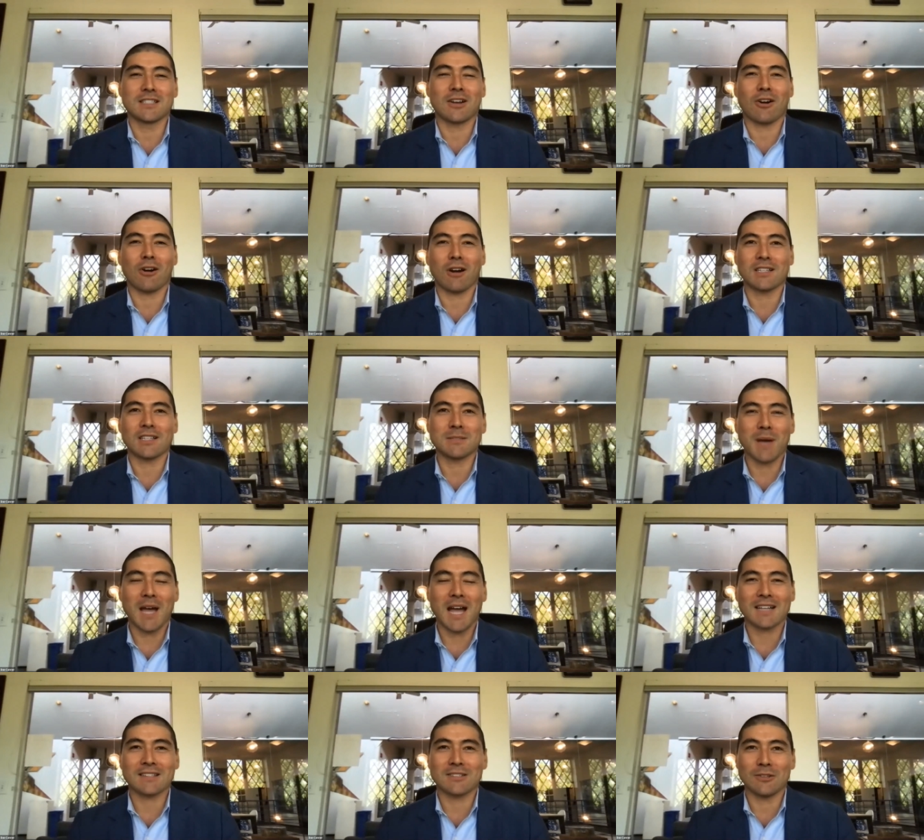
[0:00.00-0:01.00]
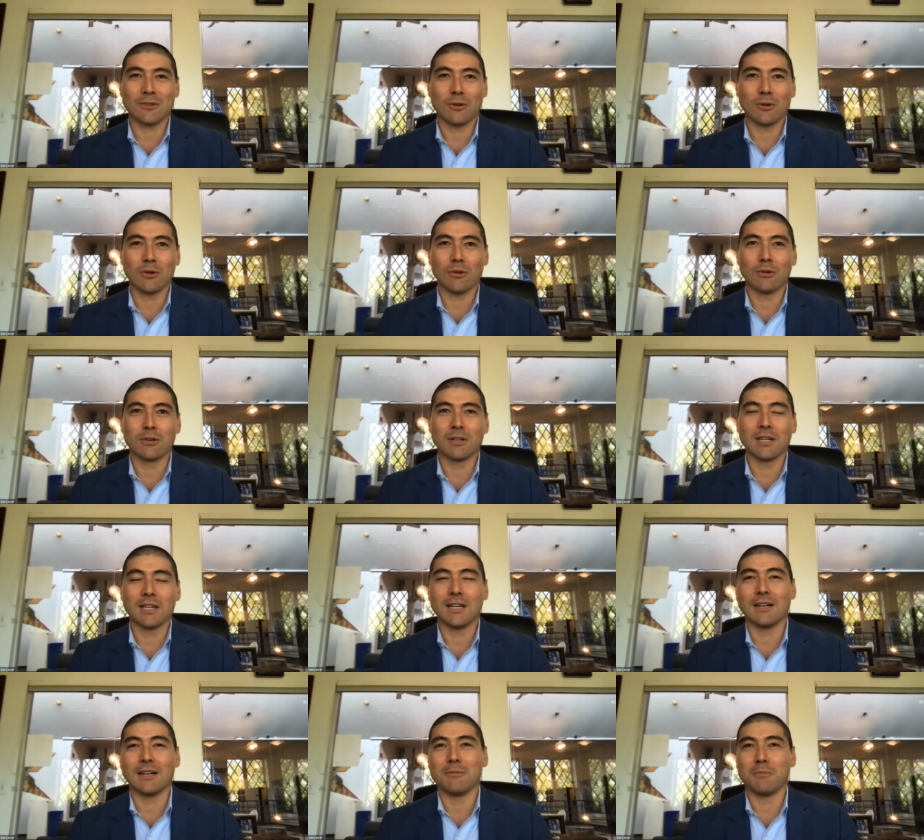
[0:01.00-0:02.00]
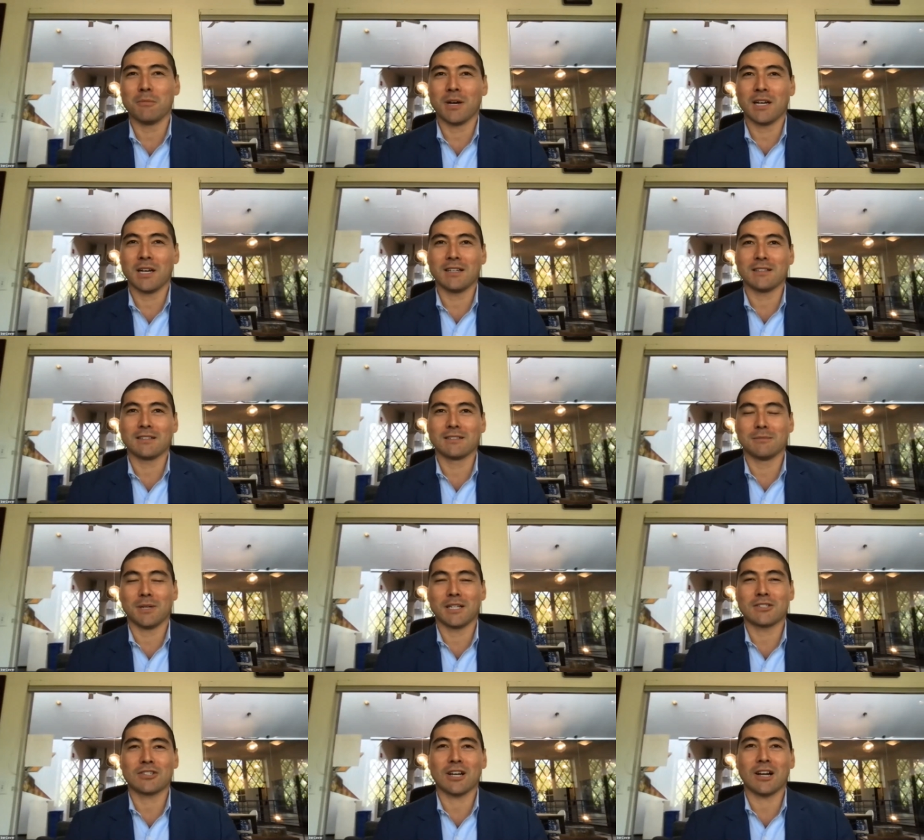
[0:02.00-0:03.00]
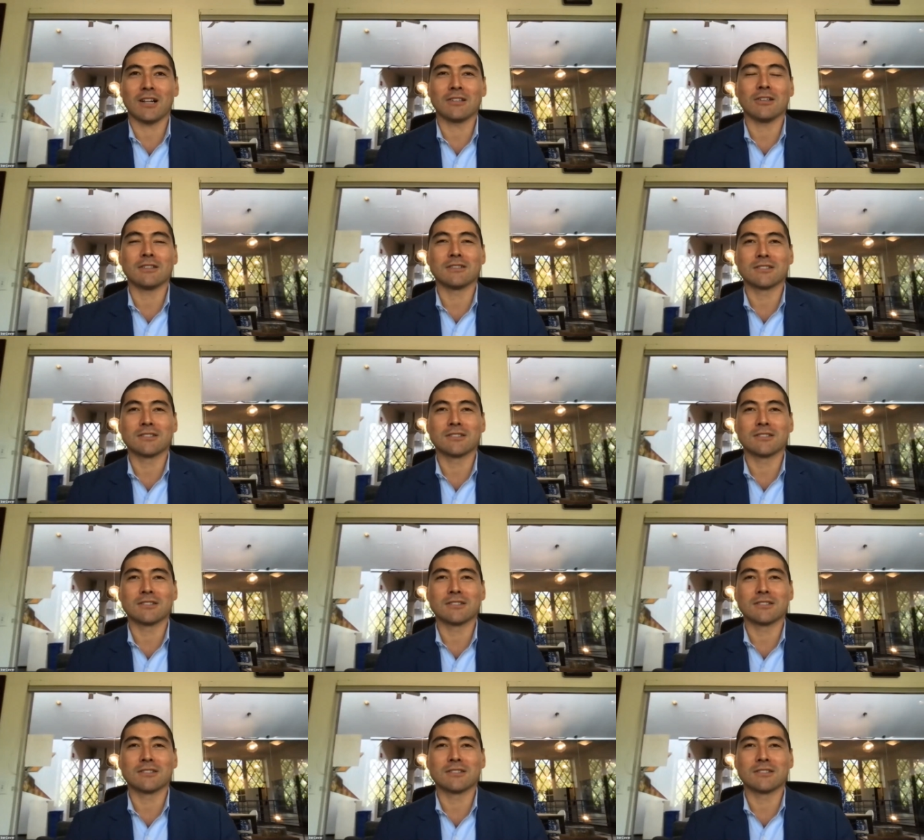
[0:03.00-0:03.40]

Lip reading: that harkens back to my childhood.